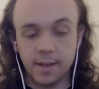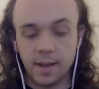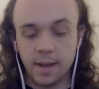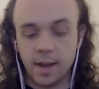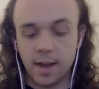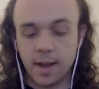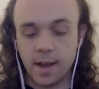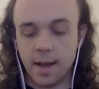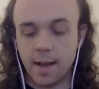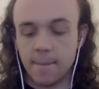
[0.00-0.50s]

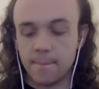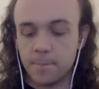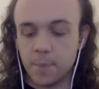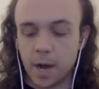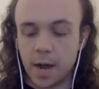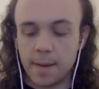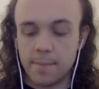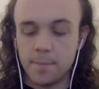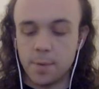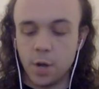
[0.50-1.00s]

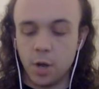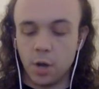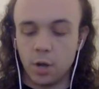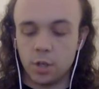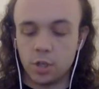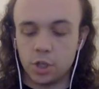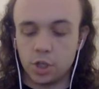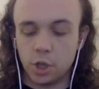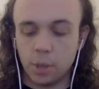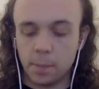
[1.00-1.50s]
but I'm
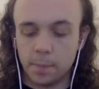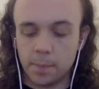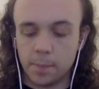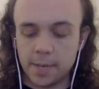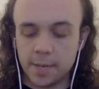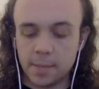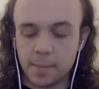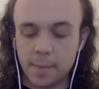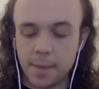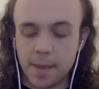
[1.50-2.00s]
not chomping
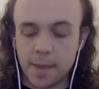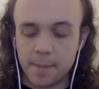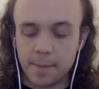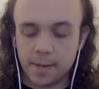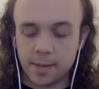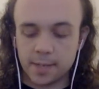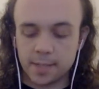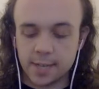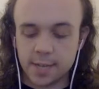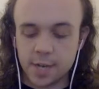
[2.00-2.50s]
at the bit
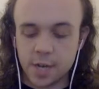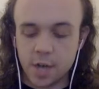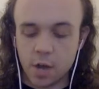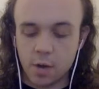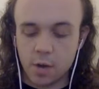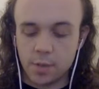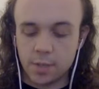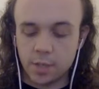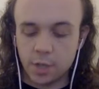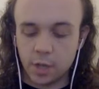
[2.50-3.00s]
because I
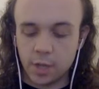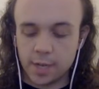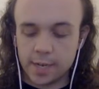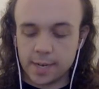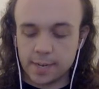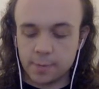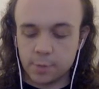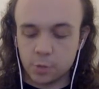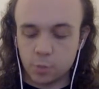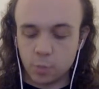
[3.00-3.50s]
know it's not
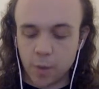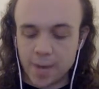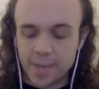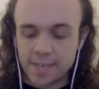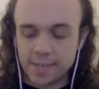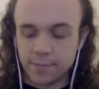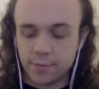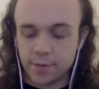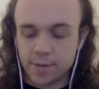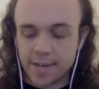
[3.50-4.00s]
like I'm just
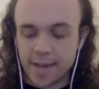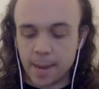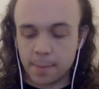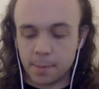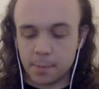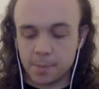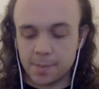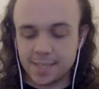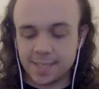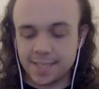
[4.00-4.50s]
waiting for a
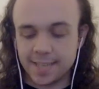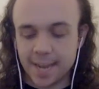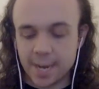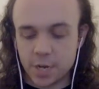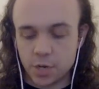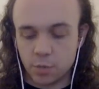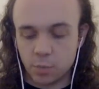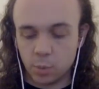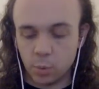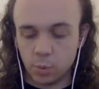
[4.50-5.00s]
gap in my
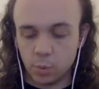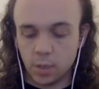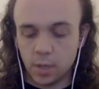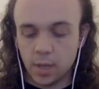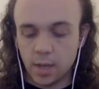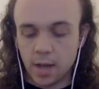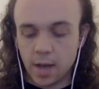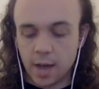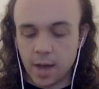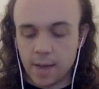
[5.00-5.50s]
schedule.
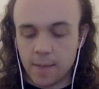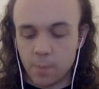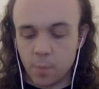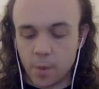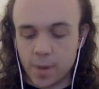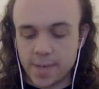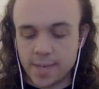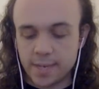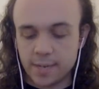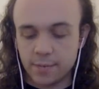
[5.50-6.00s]
I'm
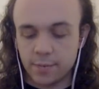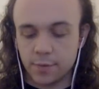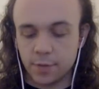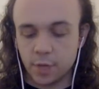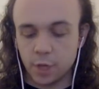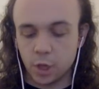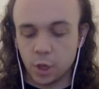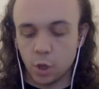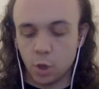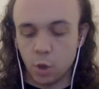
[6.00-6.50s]
waiting for
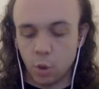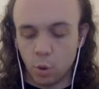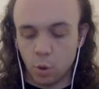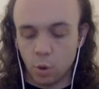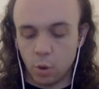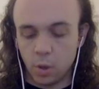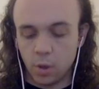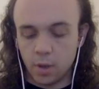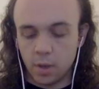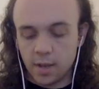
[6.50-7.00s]
the
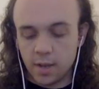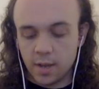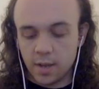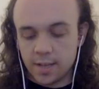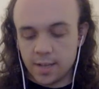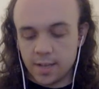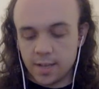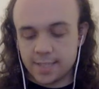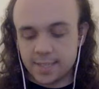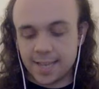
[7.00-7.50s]
law
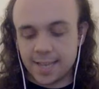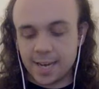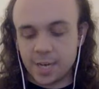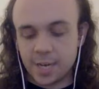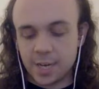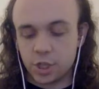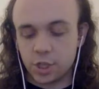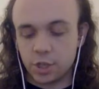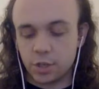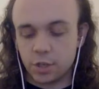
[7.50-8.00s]
/
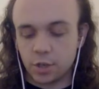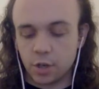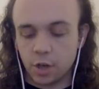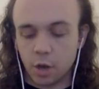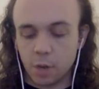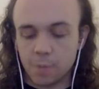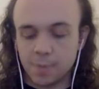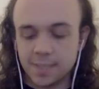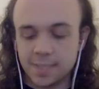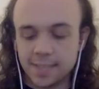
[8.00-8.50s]

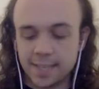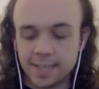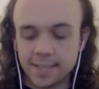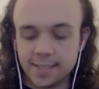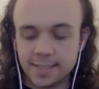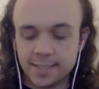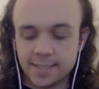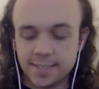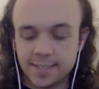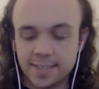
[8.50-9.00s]
common
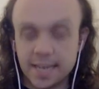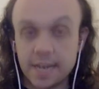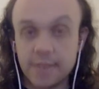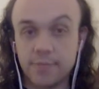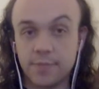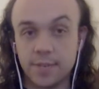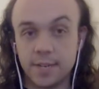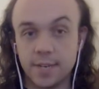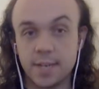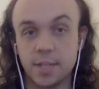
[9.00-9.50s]
sense and
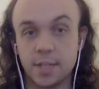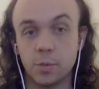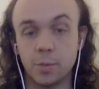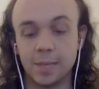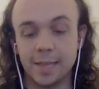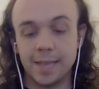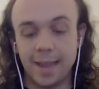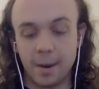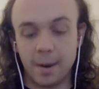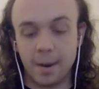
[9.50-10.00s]
safety to
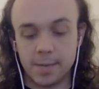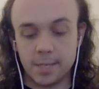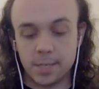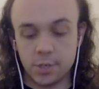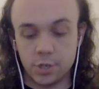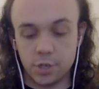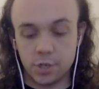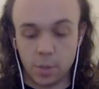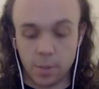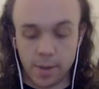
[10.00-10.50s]
allow me to
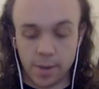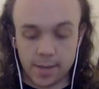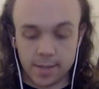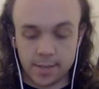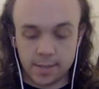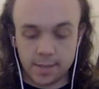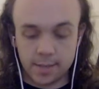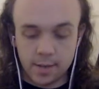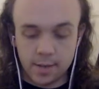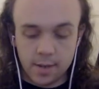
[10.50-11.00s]
do
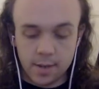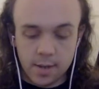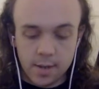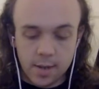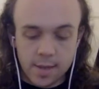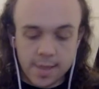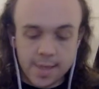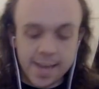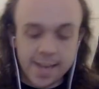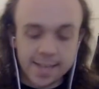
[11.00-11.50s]
it.
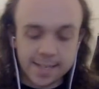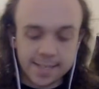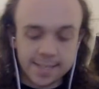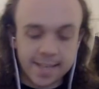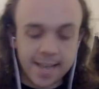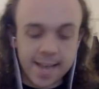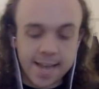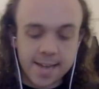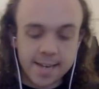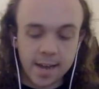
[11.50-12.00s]
That
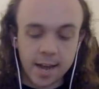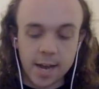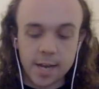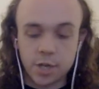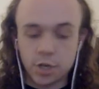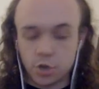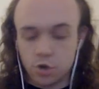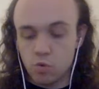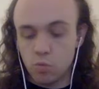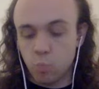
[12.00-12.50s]
said, I
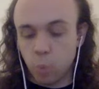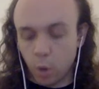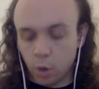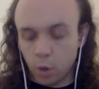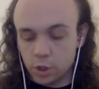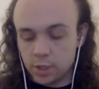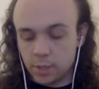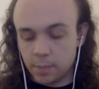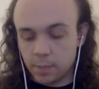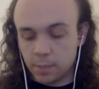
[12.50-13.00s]
do
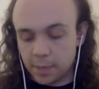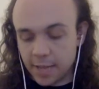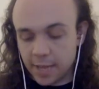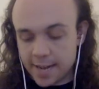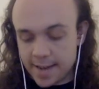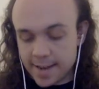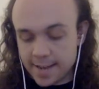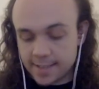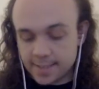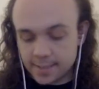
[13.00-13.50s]
want to play
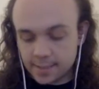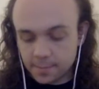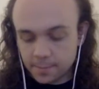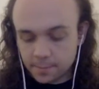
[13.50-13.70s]
it,